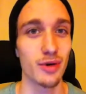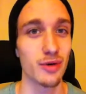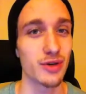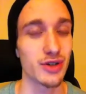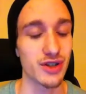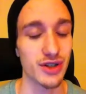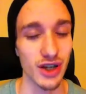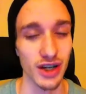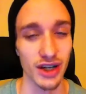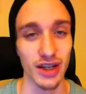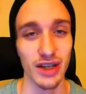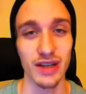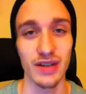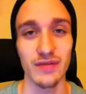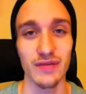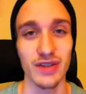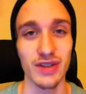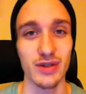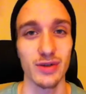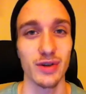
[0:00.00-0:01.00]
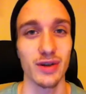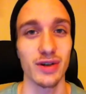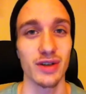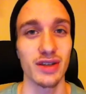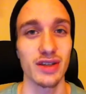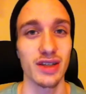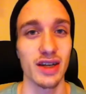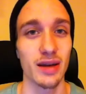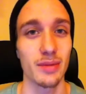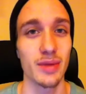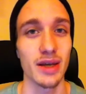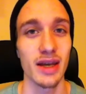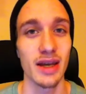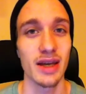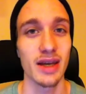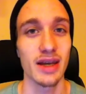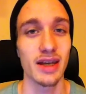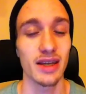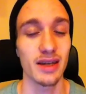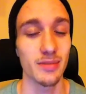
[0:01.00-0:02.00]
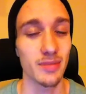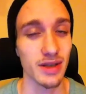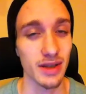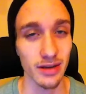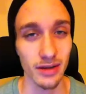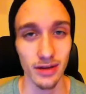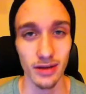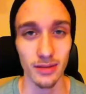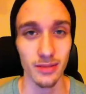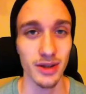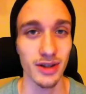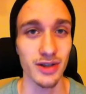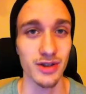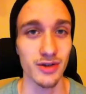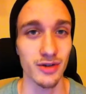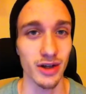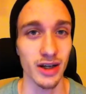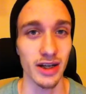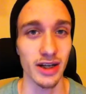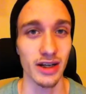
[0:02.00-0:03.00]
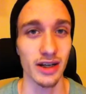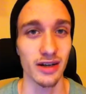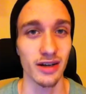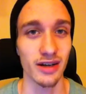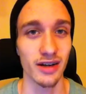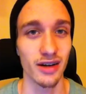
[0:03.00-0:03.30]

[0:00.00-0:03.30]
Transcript: always checking inventory all the time, can be a little bit draining,